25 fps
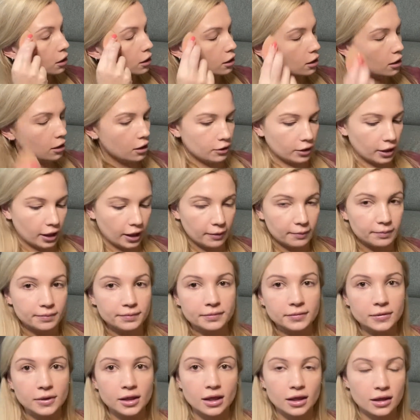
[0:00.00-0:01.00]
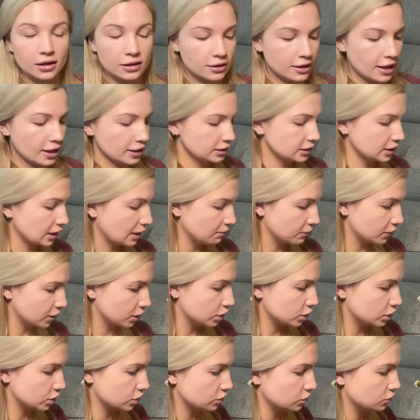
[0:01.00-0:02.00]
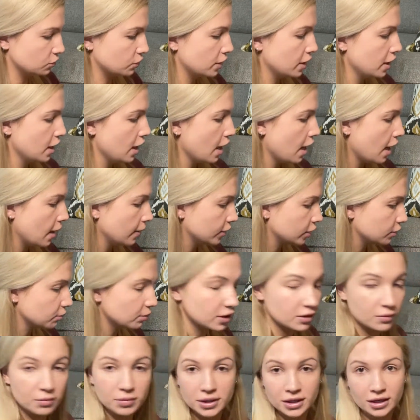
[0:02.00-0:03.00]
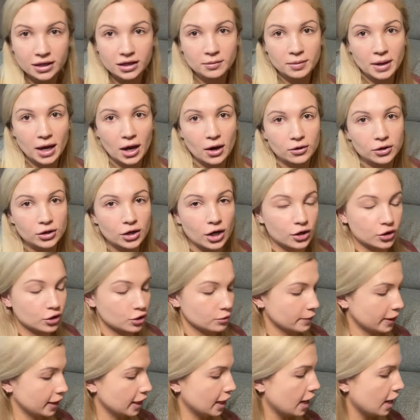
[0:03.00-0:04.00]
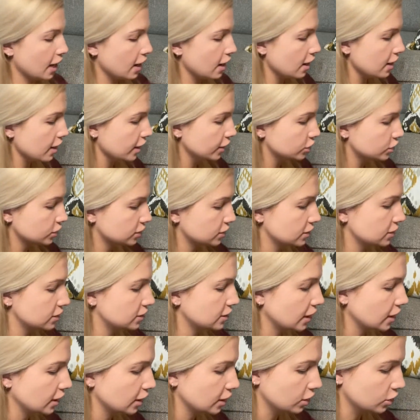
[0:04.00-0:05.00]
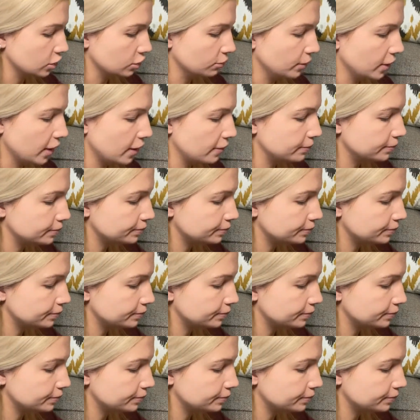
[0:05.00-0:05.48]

okay. Next, I'm gonna do a little bit of banana powder under my eye just to set it a little bit.